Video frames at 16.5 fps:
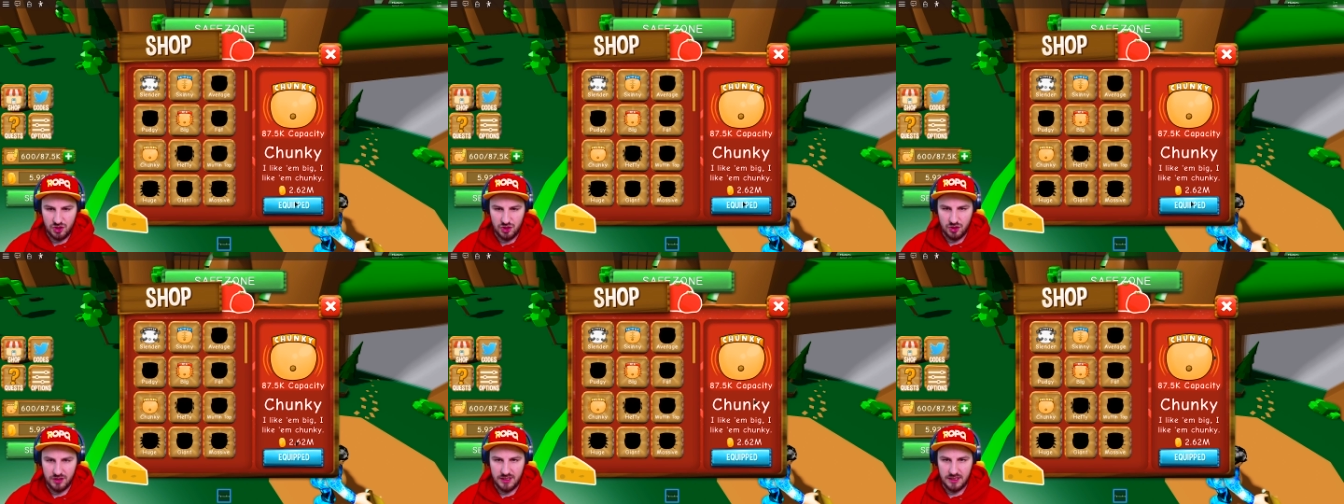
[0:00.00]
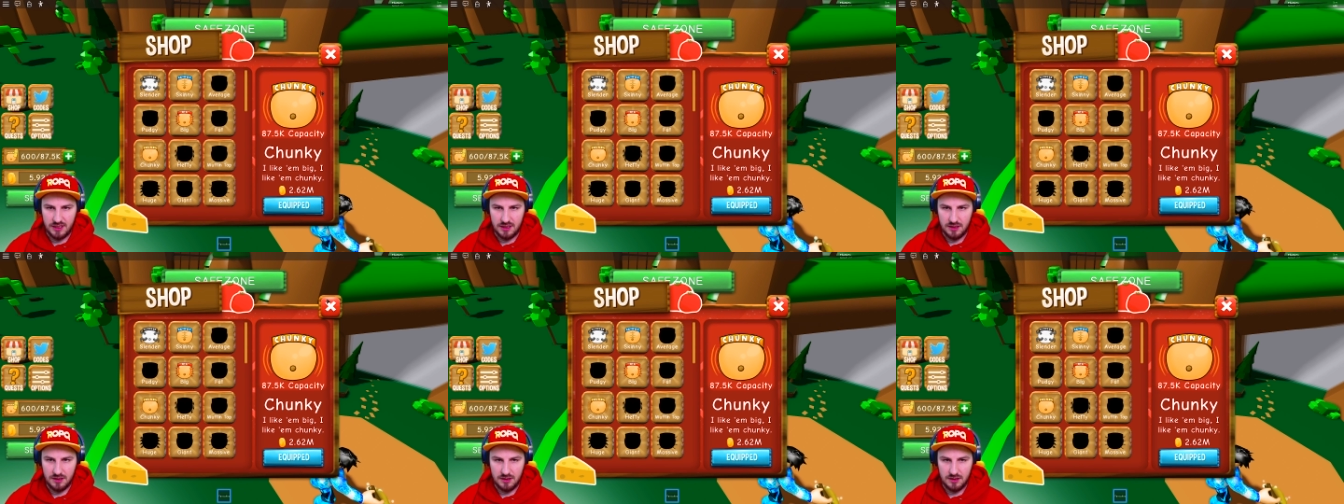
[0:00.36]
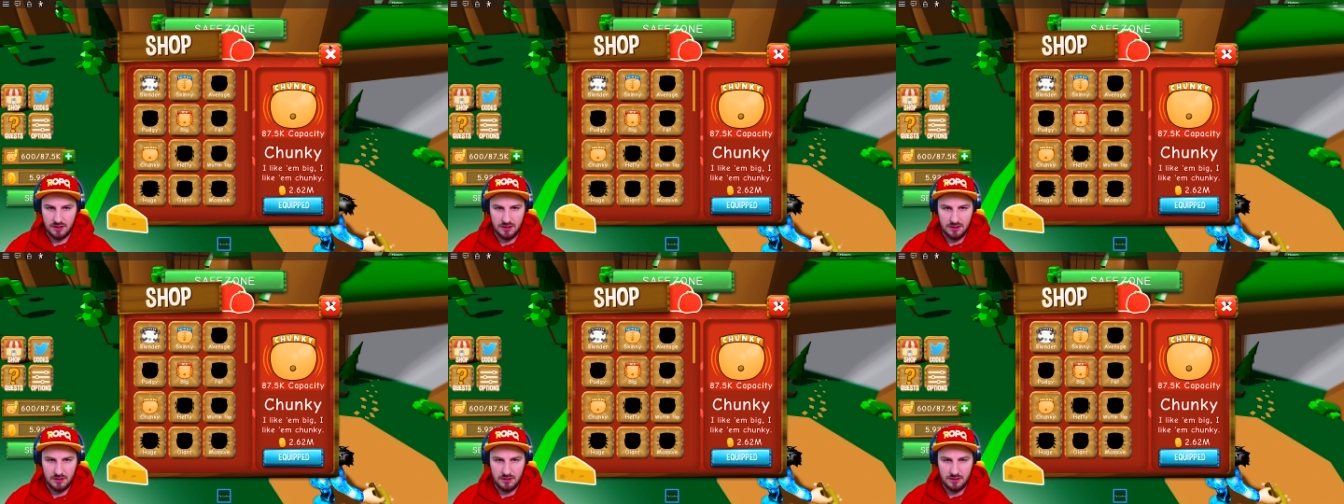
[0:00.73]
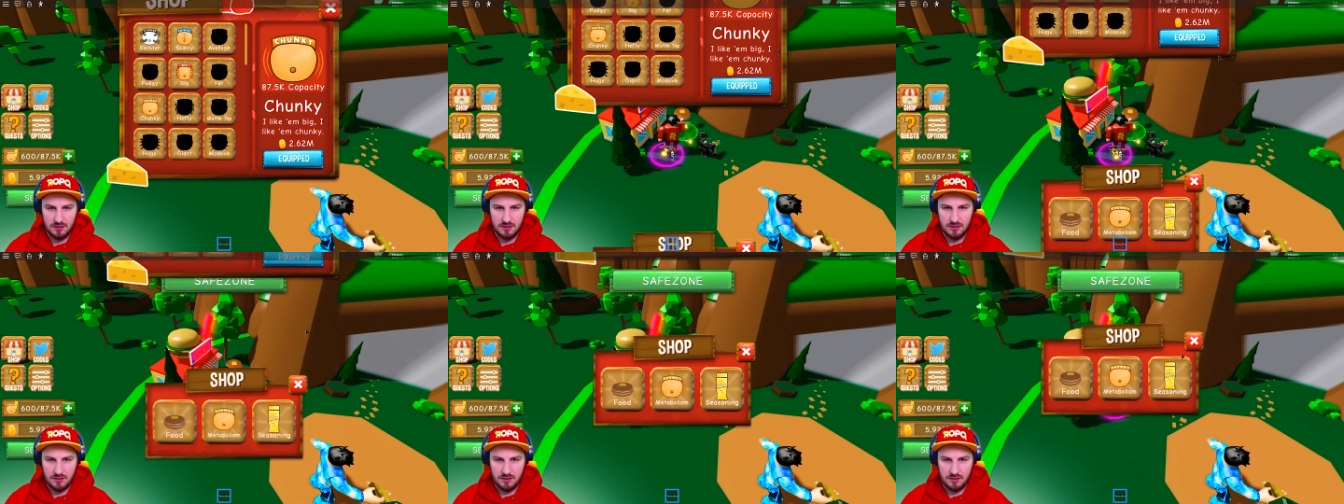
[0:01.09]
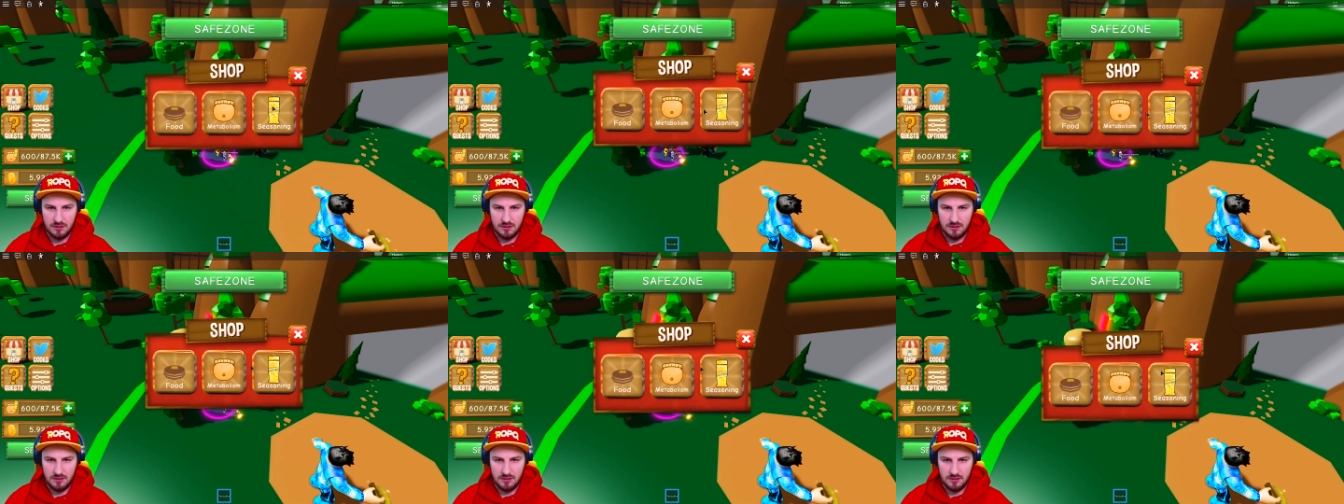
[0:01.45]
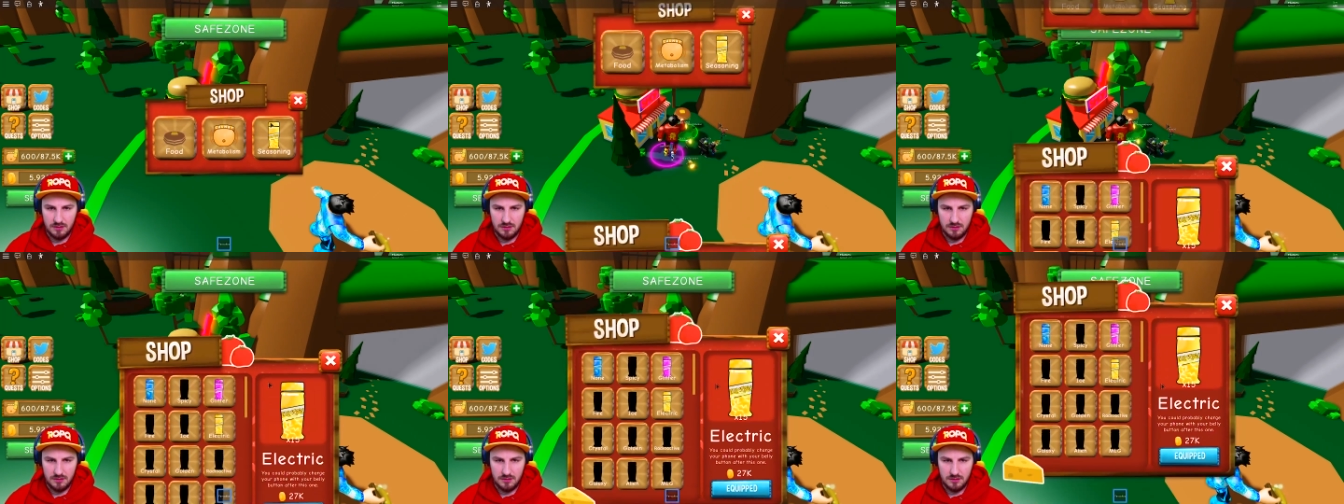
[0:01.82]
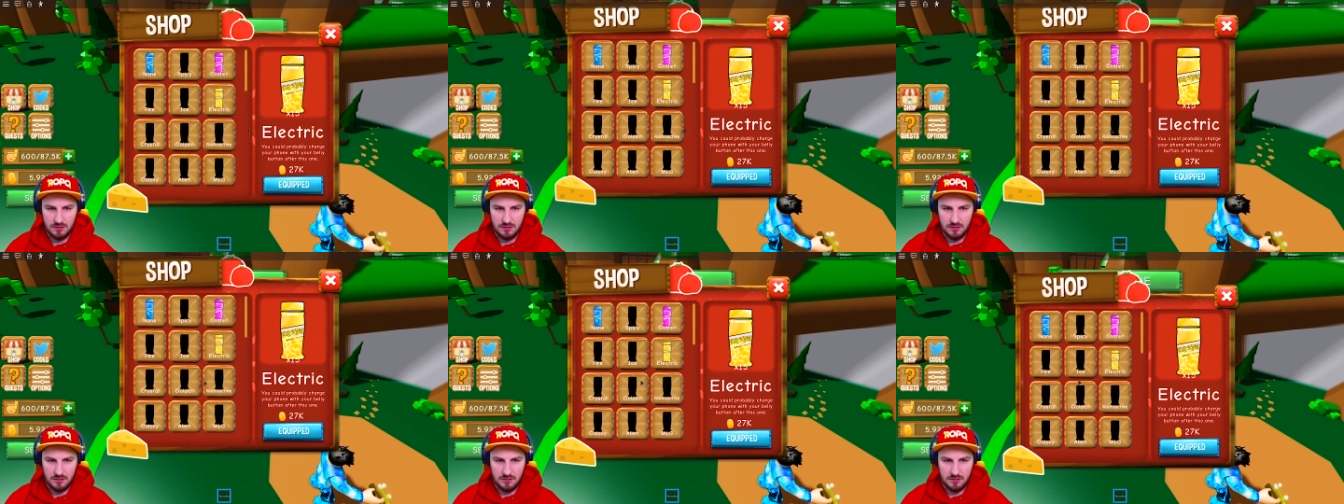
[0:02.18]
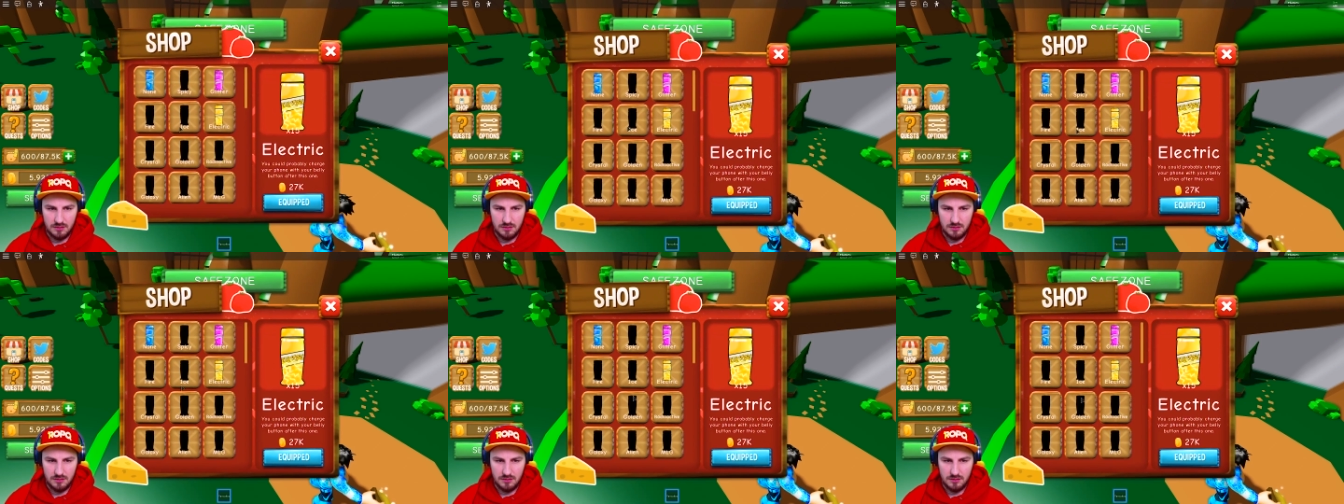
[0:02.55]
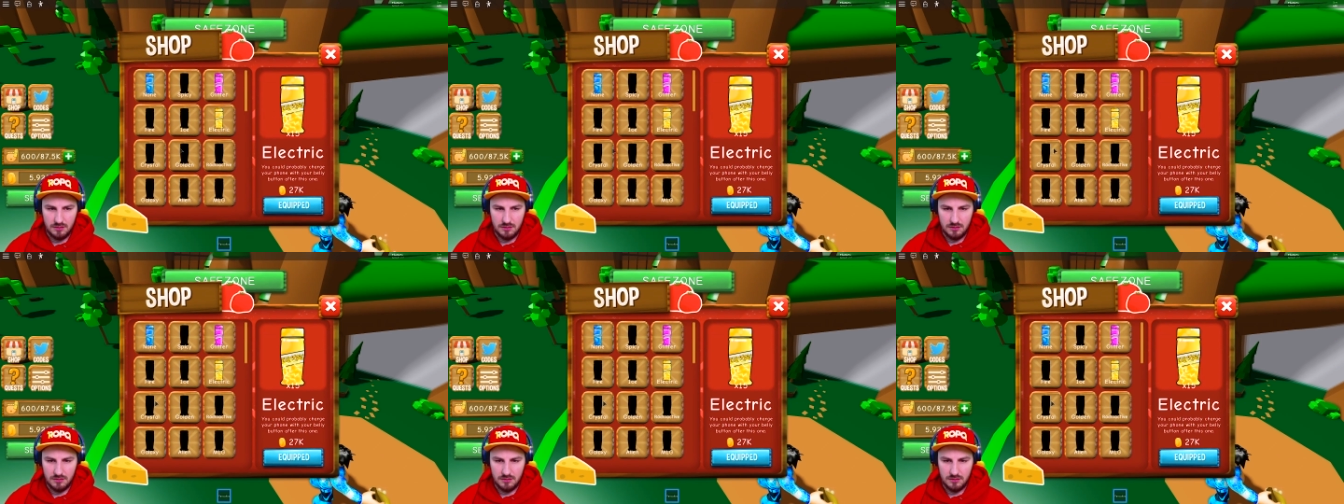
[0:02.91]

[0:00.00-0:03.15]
Because there's like punch and eat and